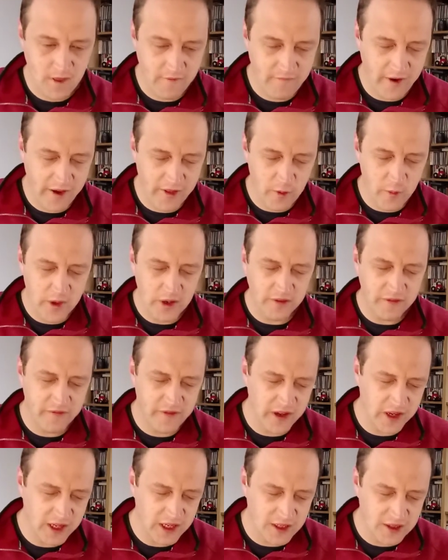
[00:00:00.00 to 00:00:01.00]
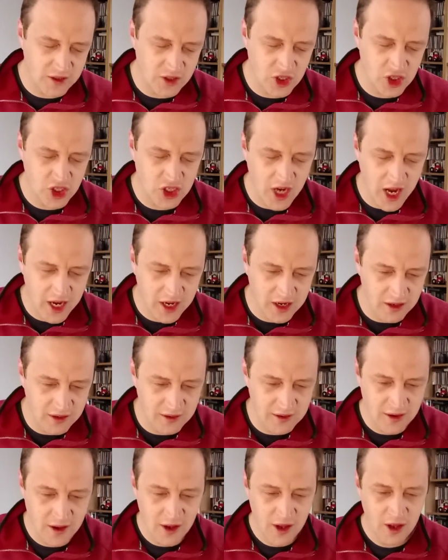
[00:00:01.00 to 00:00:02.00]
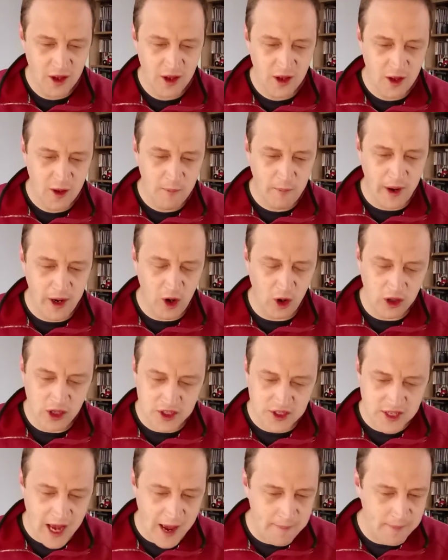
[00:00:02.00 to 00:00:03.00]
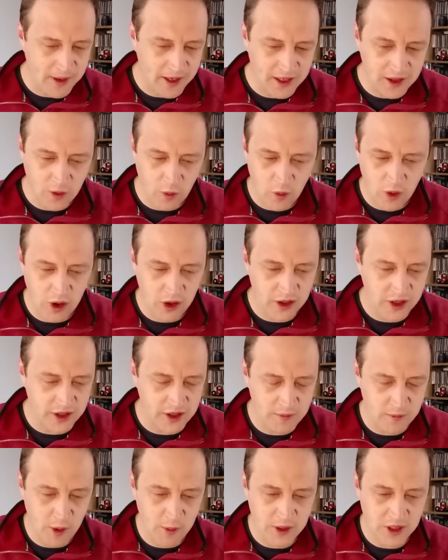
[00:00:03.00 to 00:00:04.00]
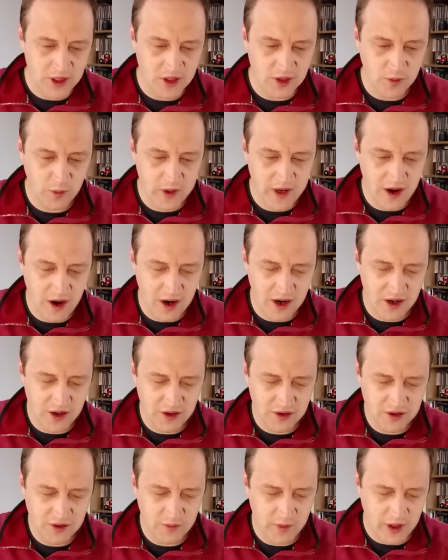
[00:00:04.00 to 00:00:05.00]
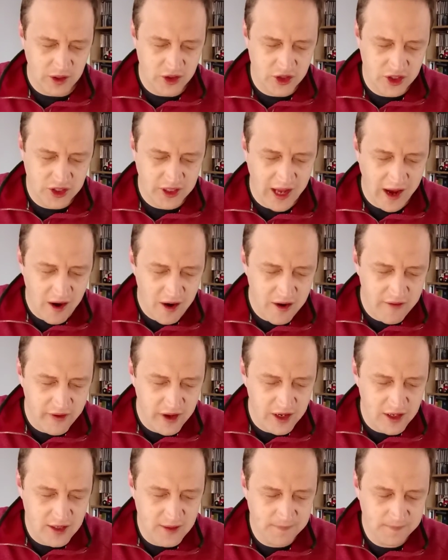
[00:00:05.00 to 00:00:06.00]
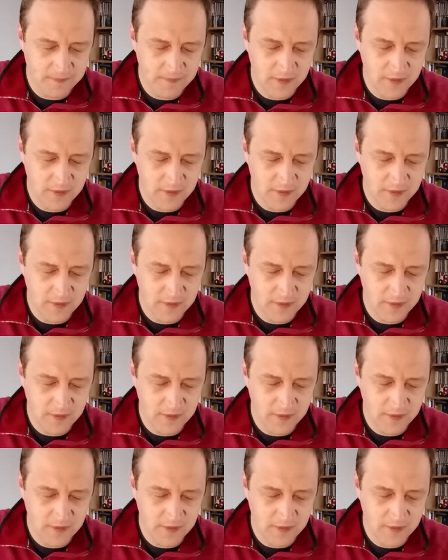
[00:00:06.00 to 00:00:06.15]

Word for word: Father, we are feeling shaken by all that's happening in the world at the moment. We are we are scared of it.